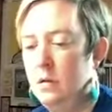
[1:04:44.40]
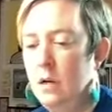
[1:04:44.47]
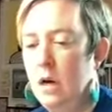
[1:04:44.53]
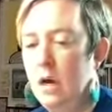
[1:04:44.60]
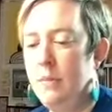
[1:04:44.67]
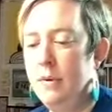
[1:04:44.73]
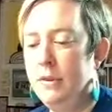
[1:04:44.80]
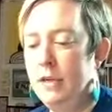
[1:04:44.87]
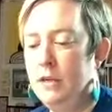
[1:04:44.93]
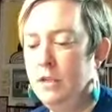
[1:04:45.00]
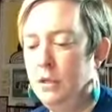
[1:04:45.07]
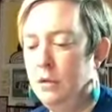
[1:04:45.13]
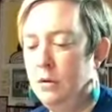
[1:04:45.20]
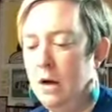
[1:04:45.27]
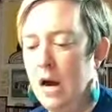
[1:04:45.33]
but they
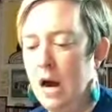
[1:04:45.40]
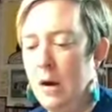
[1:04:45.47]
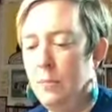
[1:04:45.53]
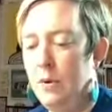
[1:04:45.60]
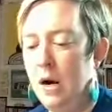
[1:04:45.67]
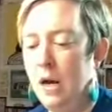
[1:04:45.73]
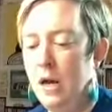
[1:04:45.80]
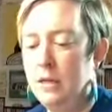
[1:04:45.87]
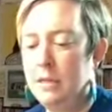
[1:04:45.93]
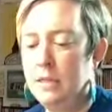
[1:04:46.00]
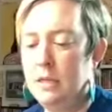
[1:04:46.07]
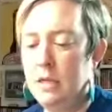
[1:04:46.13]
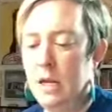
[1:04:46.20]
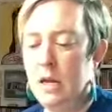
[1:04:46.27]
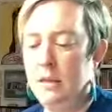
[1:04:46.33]
do hot
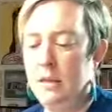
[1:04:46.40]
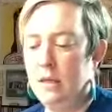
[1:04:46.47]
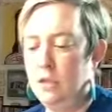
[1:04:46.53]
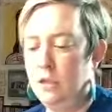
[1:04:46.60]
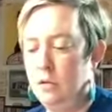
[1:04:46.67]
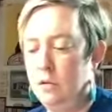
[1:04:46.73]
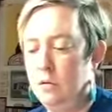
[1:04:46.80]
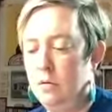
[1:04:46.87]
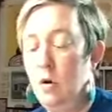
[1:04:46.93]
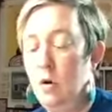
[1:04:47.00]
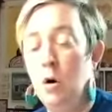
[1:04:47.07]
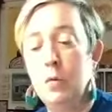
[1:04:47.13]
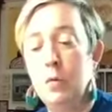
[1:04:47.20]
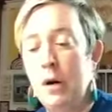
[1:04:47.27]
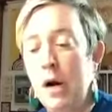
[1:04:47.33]
press and they do
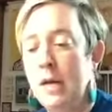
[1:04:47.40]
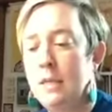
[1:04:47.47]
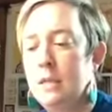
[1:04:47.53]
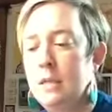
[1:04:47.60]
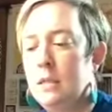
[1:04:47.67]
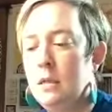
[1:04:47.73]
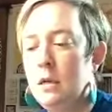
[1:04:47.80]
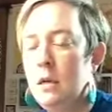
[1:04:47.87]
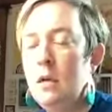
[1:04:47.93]
cold press.